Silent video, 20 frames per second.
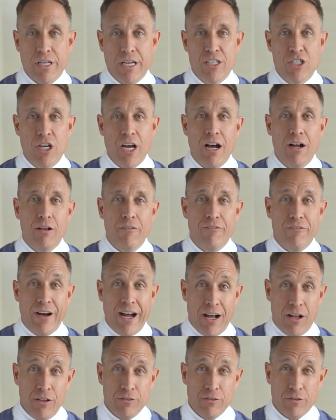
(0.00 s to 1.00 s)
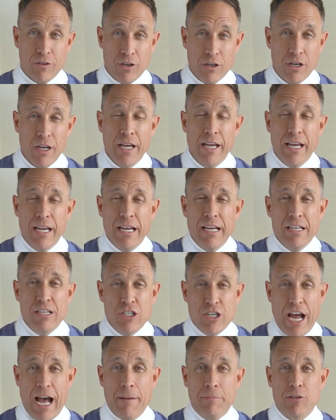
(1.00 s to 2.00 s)
They filed for
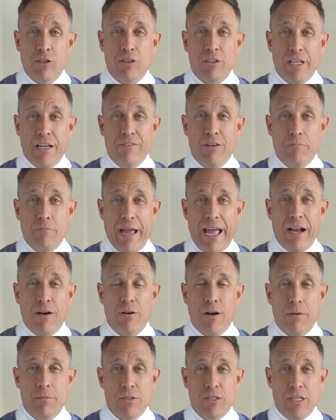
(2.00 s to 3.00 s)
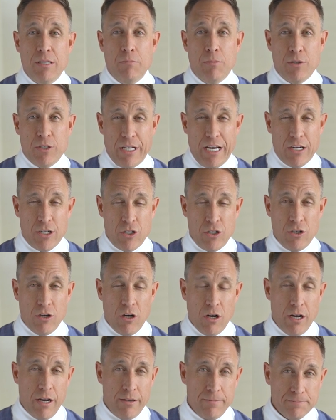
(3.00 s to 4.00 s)
Chapter 11 bankruptcy protection
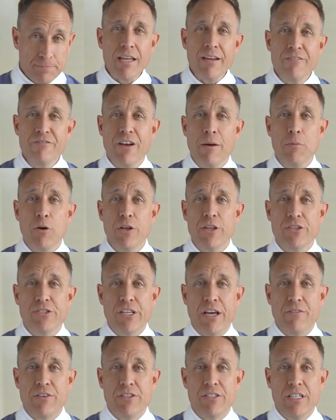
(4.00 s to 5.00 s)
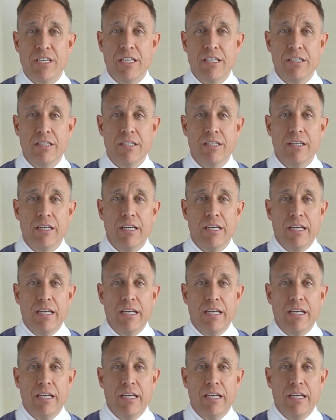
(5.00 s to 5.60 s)
on February the 17th,